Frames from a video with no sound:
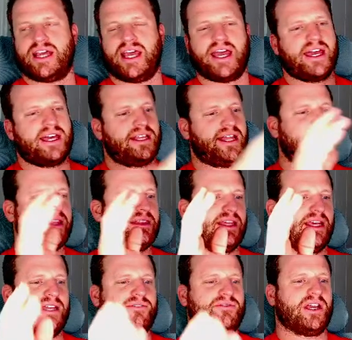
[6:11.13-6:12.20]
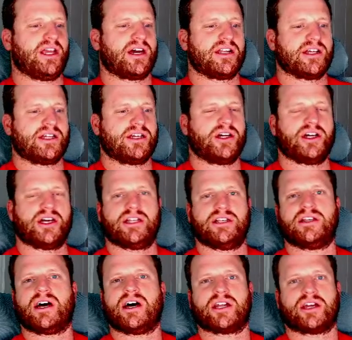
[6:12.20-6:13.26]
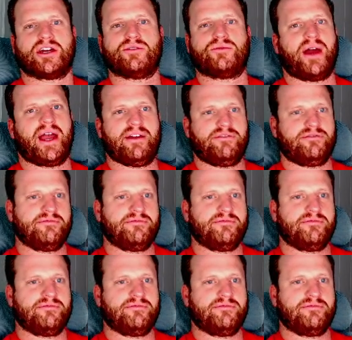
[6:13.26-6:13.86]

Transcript: and end the evening on a good wave.